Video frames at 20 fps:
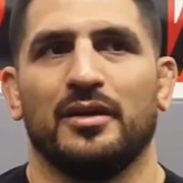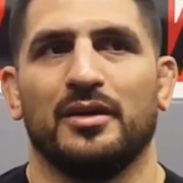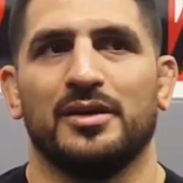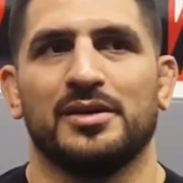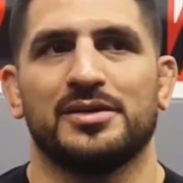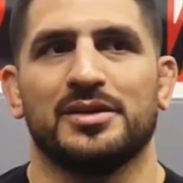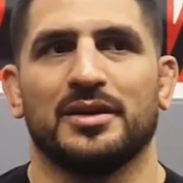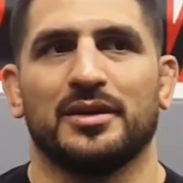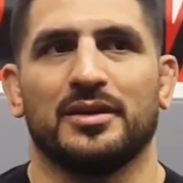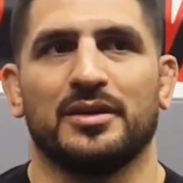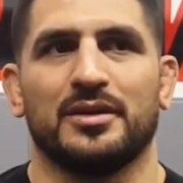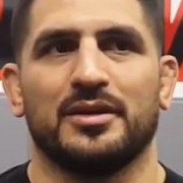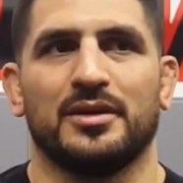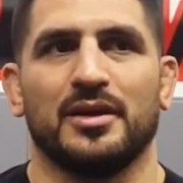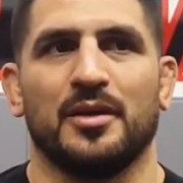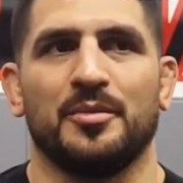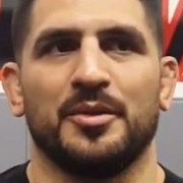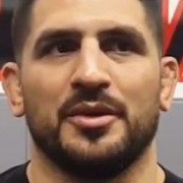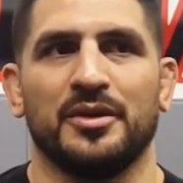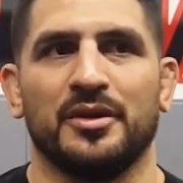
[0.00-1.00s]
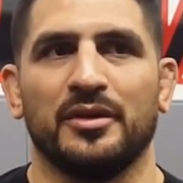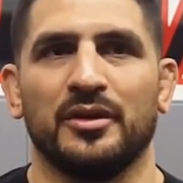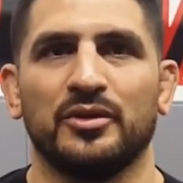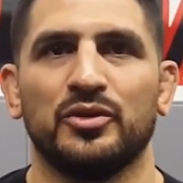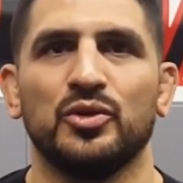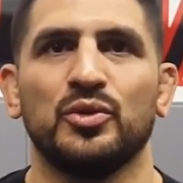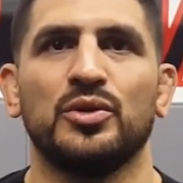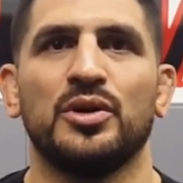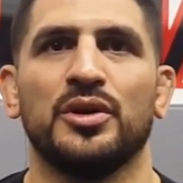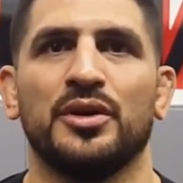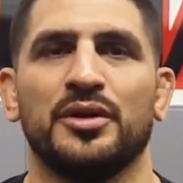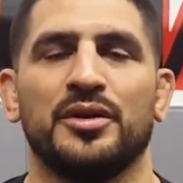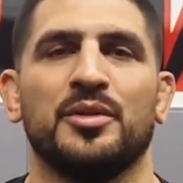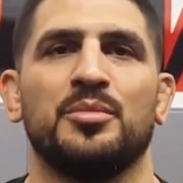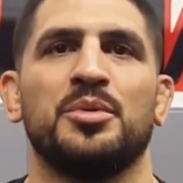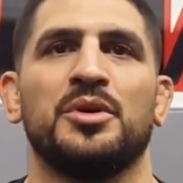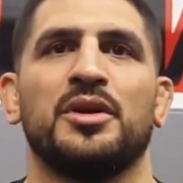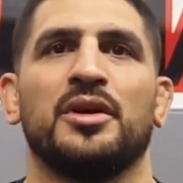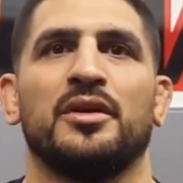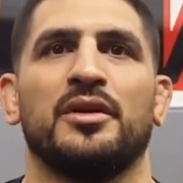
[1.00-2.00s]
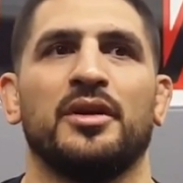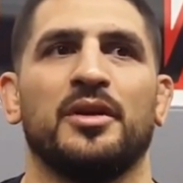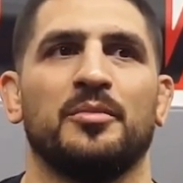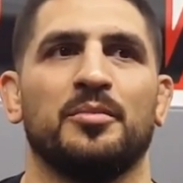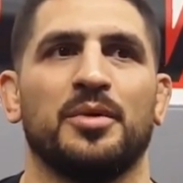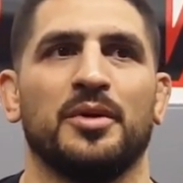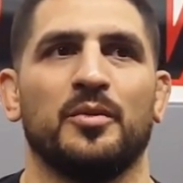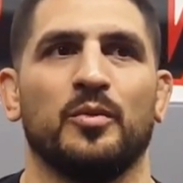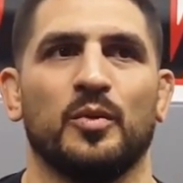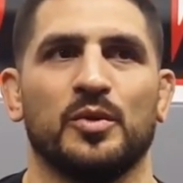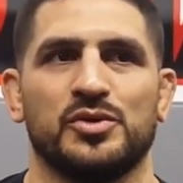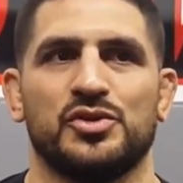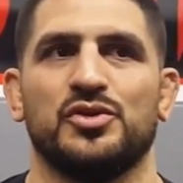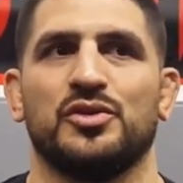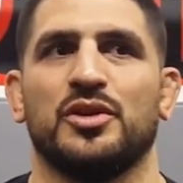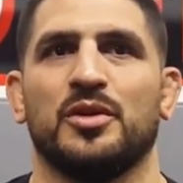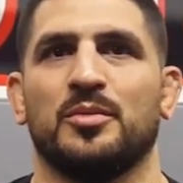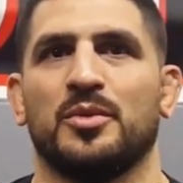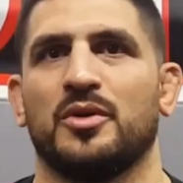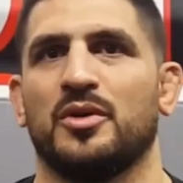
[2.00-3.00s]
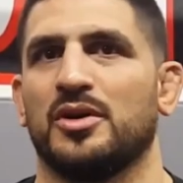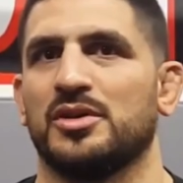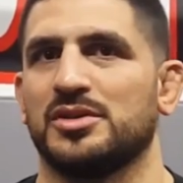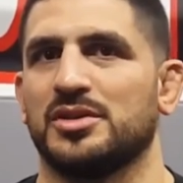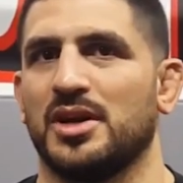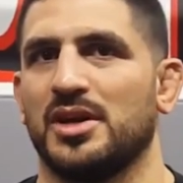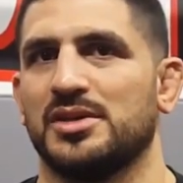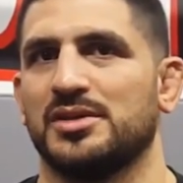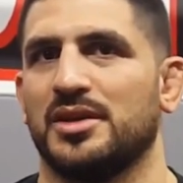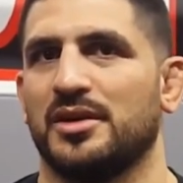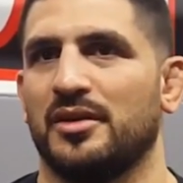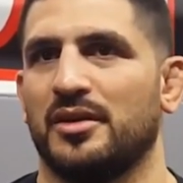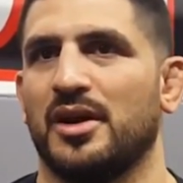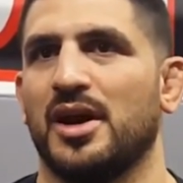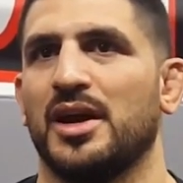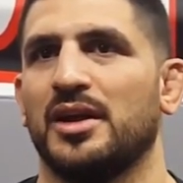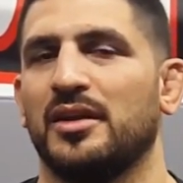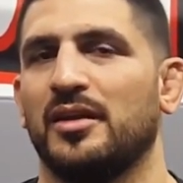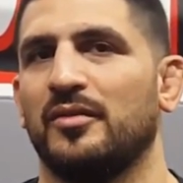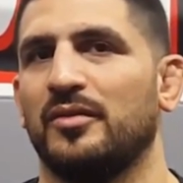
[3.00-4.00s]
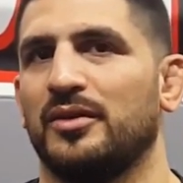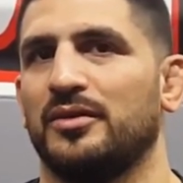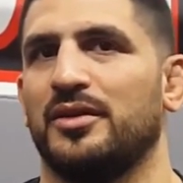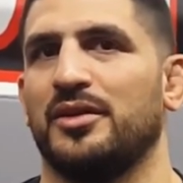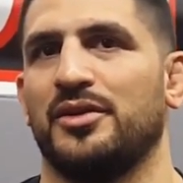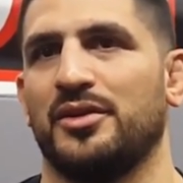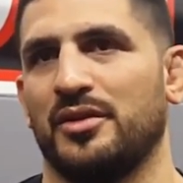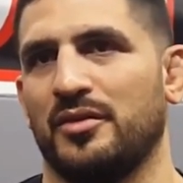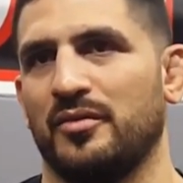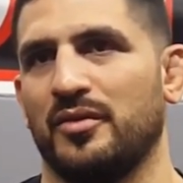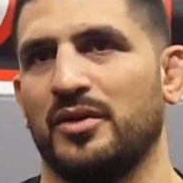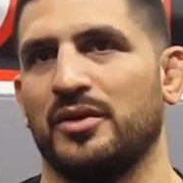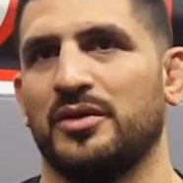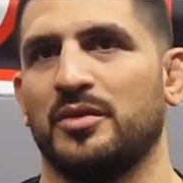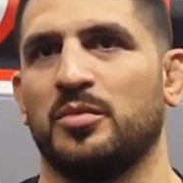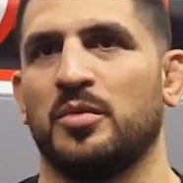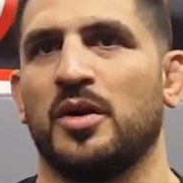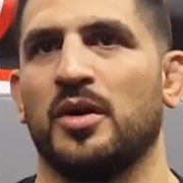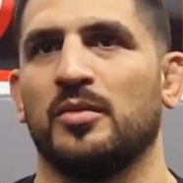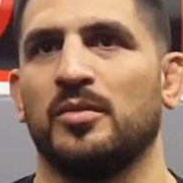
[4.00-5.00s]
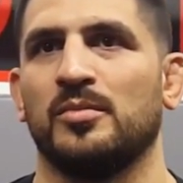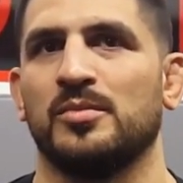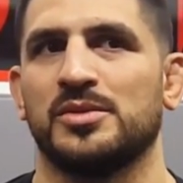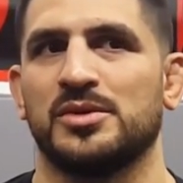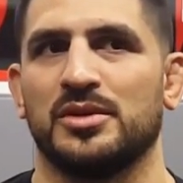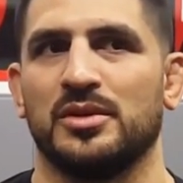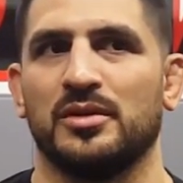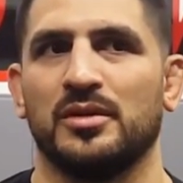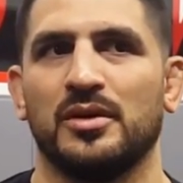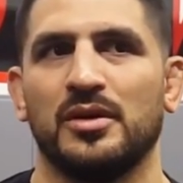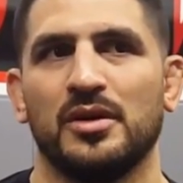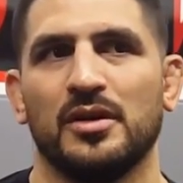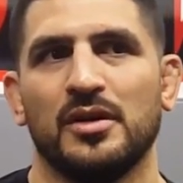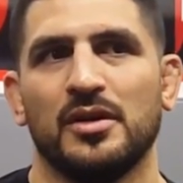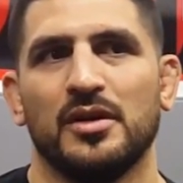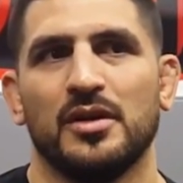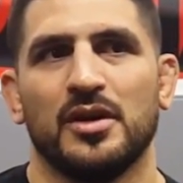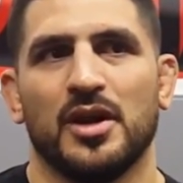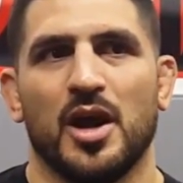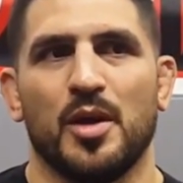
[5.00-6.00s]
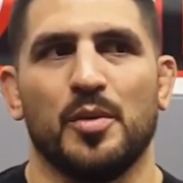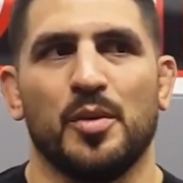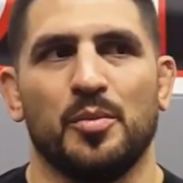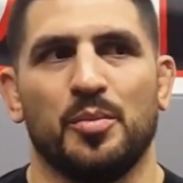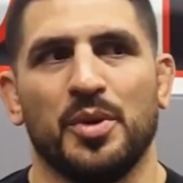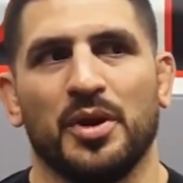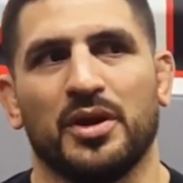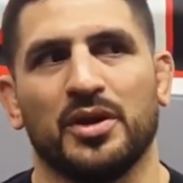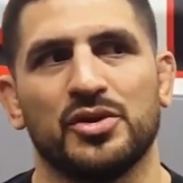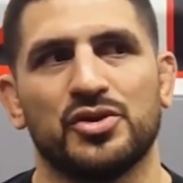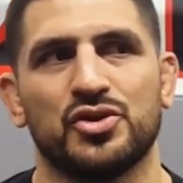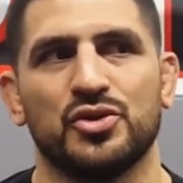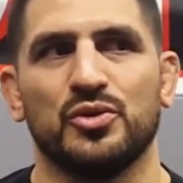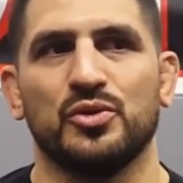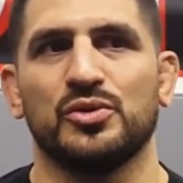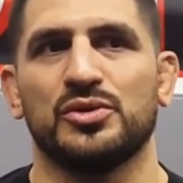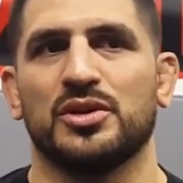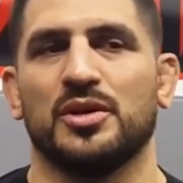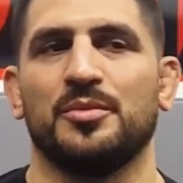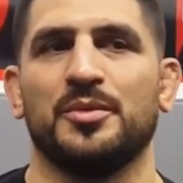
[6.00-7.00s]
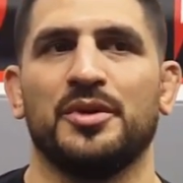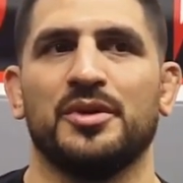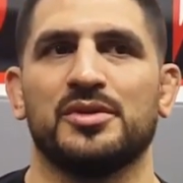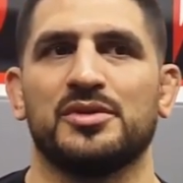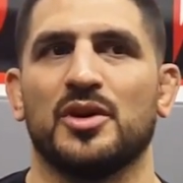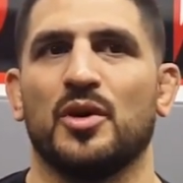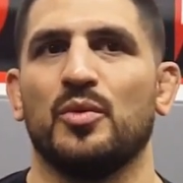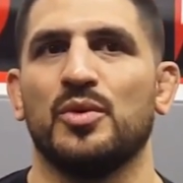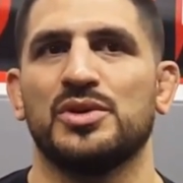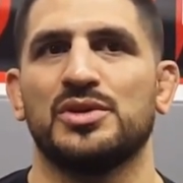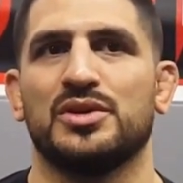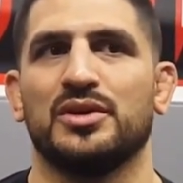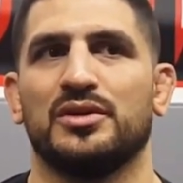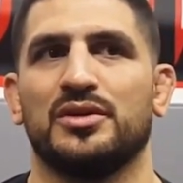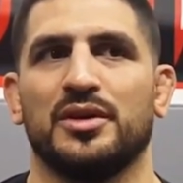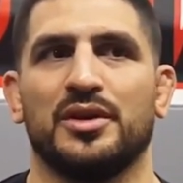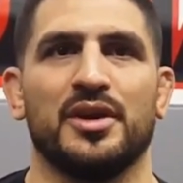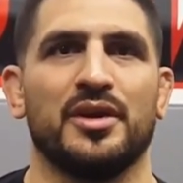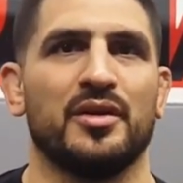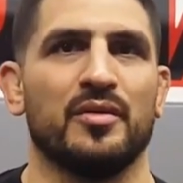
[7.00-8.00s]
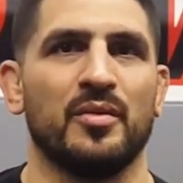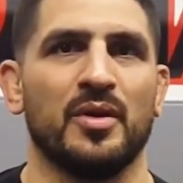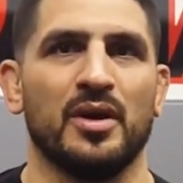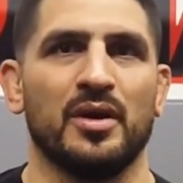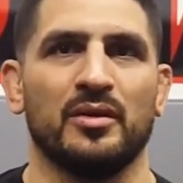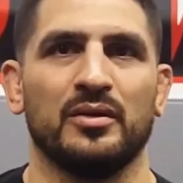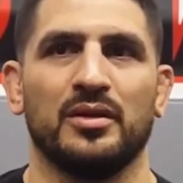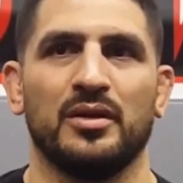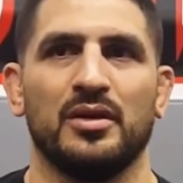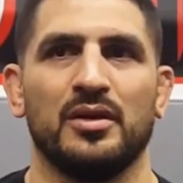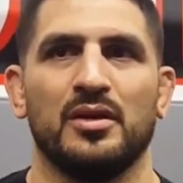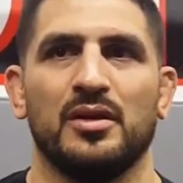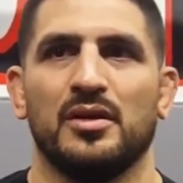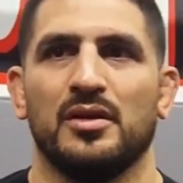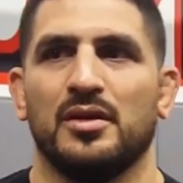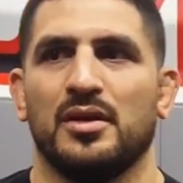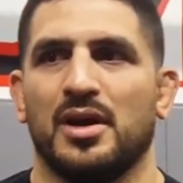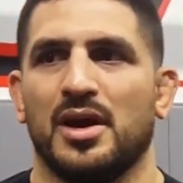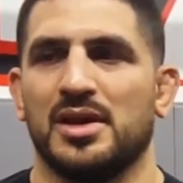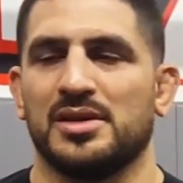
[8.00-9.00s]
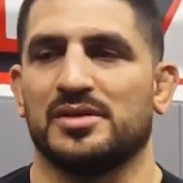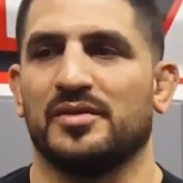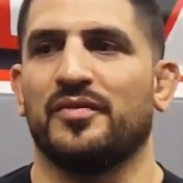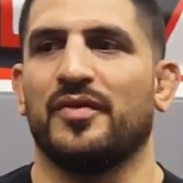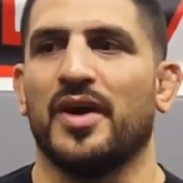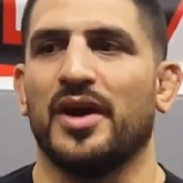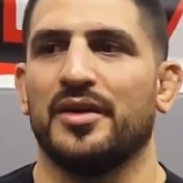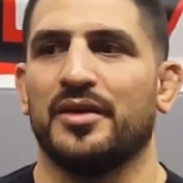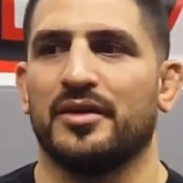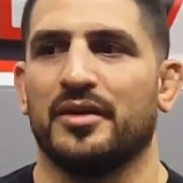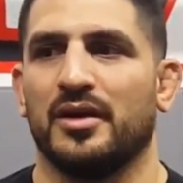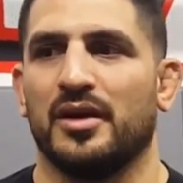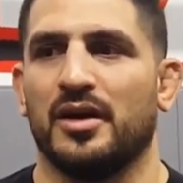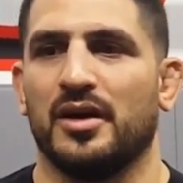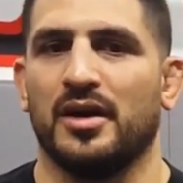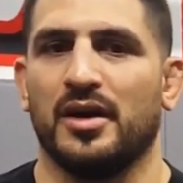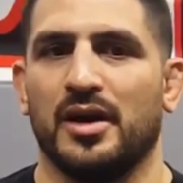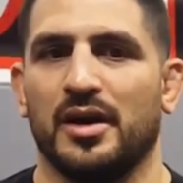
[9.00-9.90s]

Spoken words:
it'll do good in the beginning, but once you come across guys that are high level, then you're going to run into problems. Yeah. So, I mean, pick and choose. I mean, it's always good to get around. As a fighter,